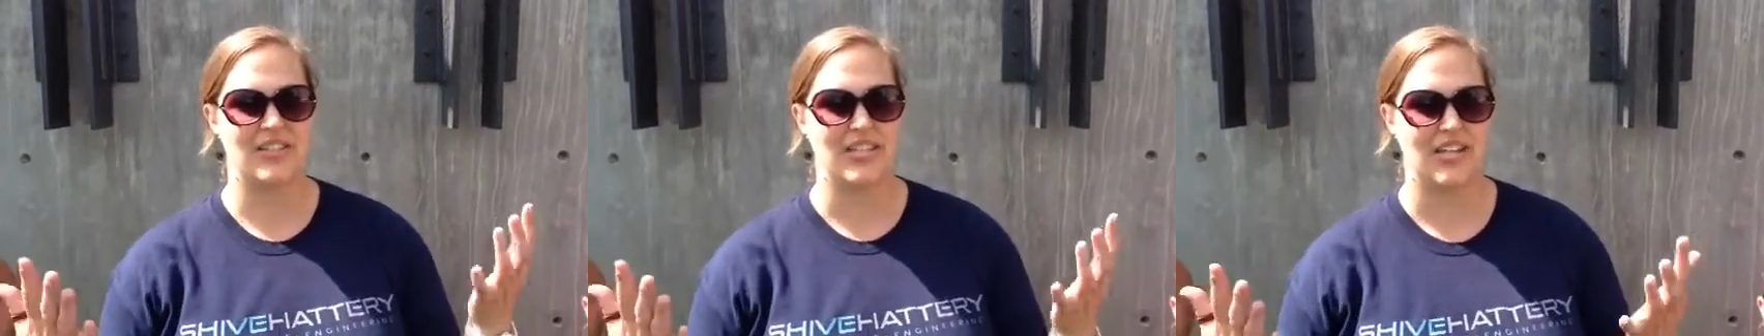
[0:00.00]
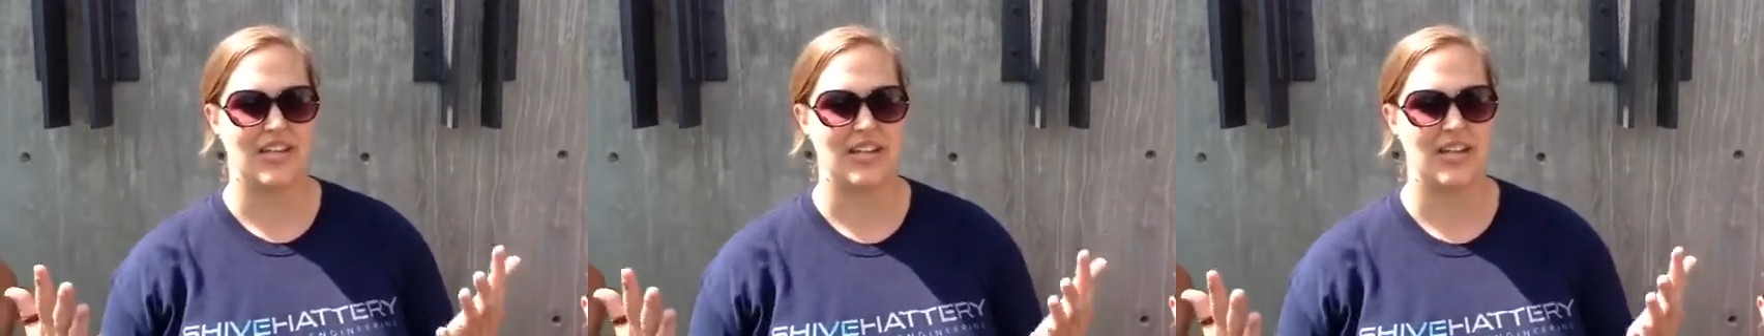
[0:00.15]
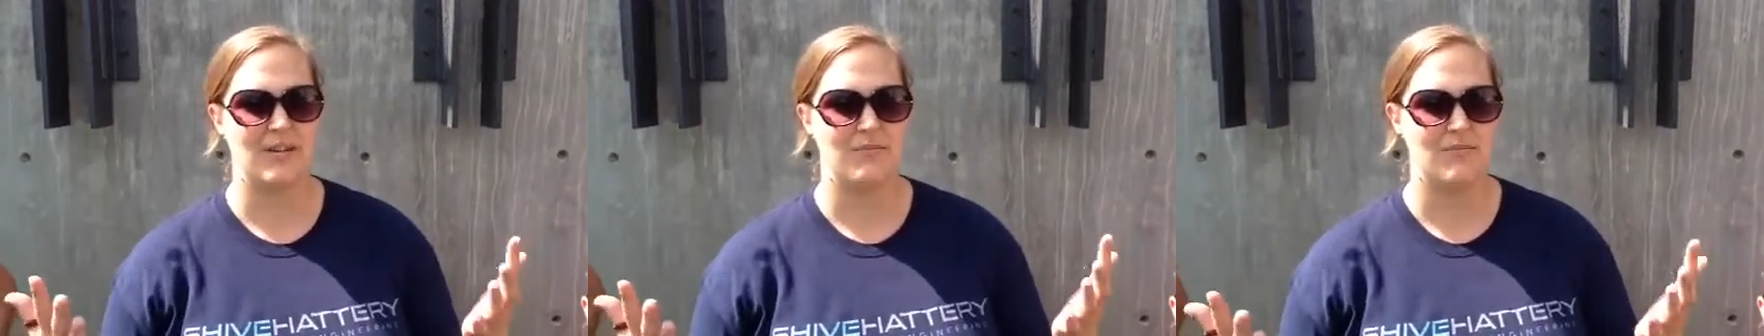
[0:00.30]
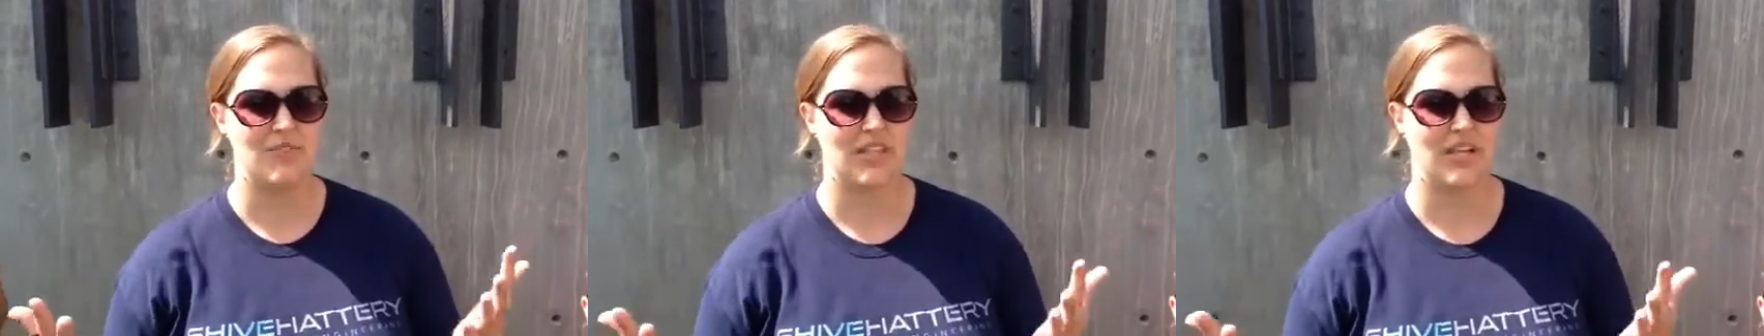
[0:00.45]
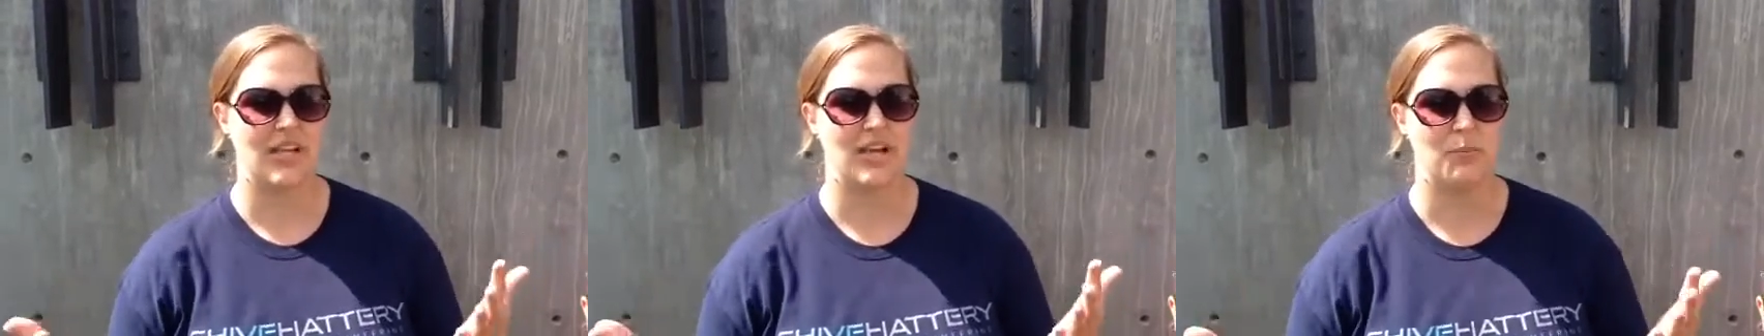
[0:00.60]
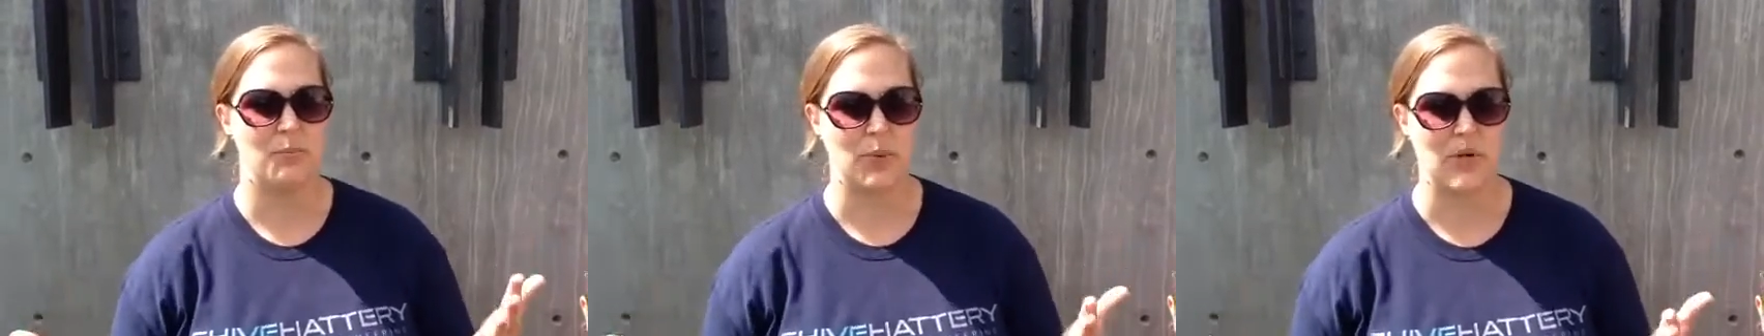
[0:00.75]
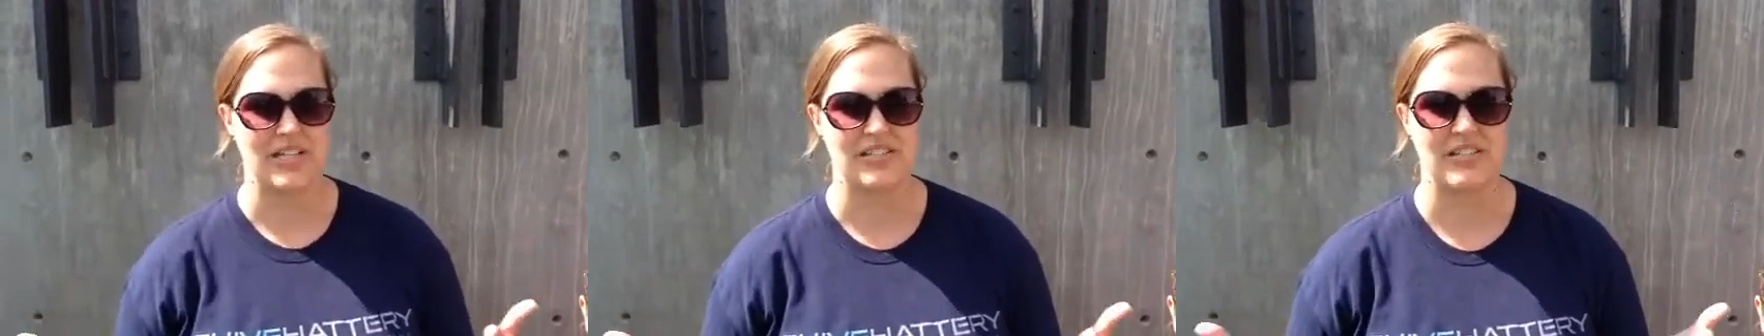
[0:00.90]
and I am
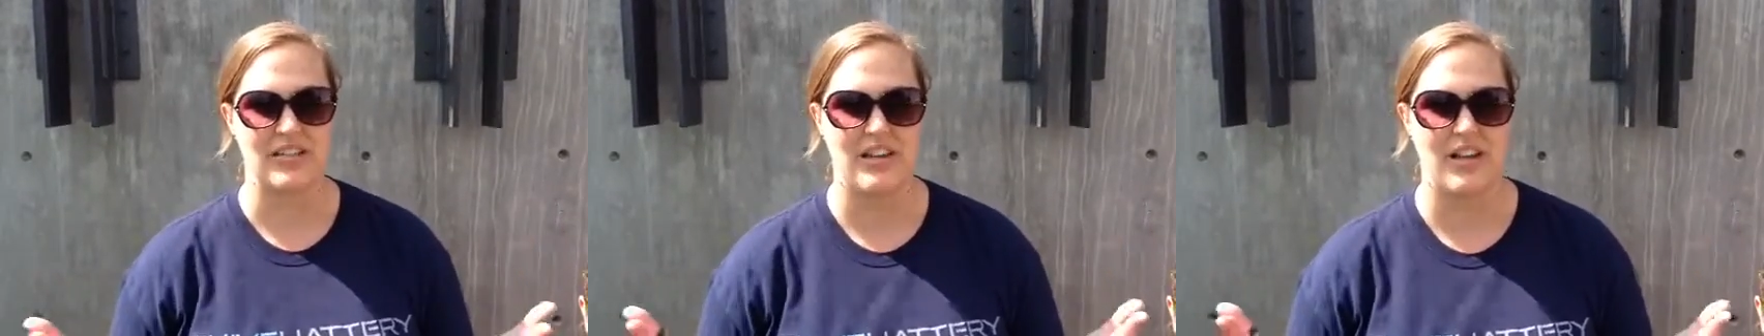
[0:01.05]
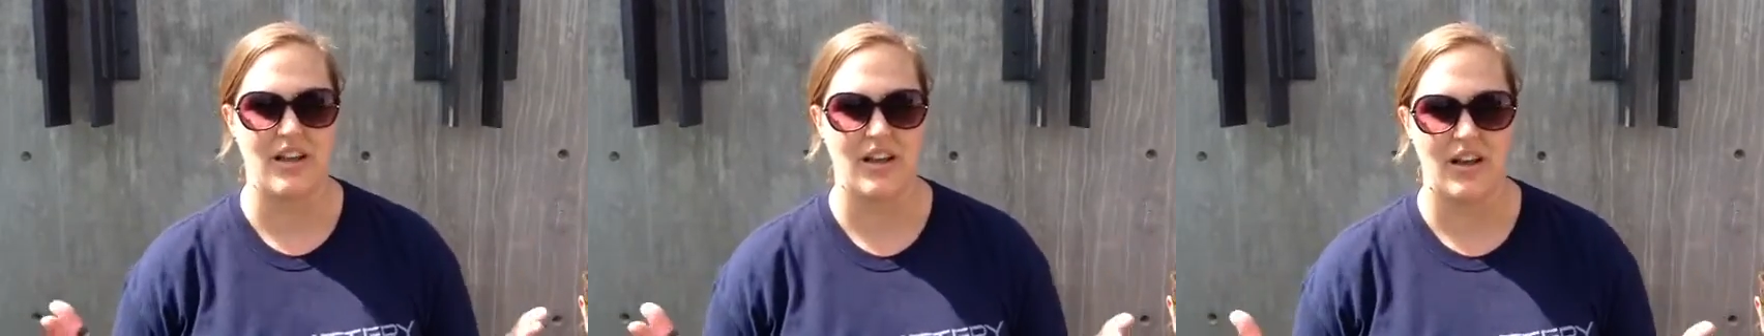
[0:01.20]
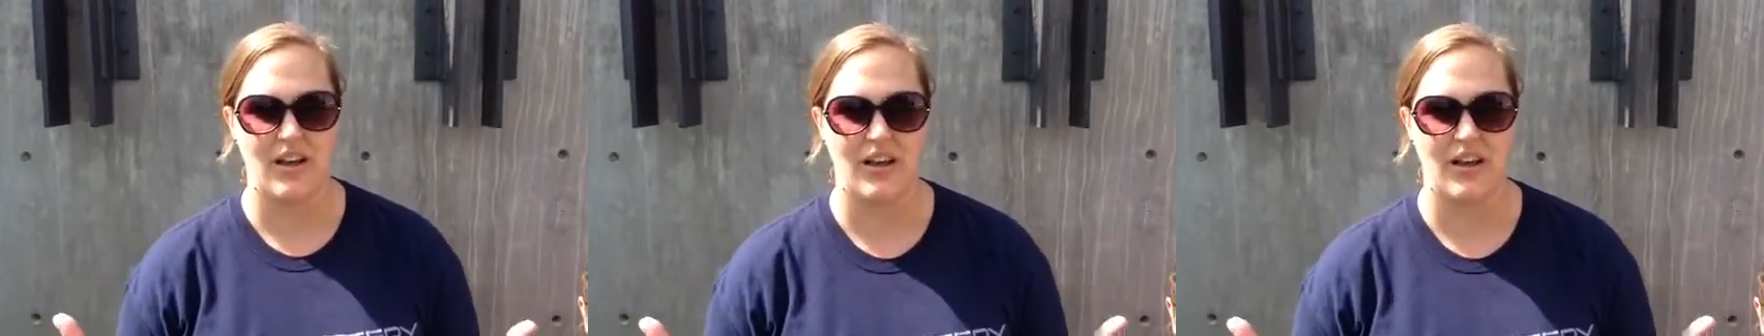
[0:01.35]
the president